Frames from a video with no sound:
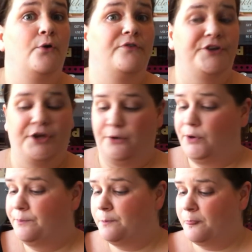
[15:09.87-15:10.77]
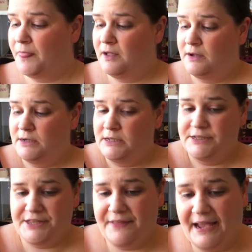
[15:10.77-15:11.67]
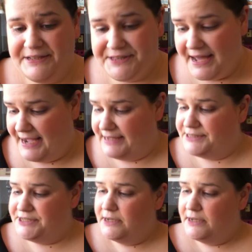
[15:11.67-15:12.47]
overdo. So that is that.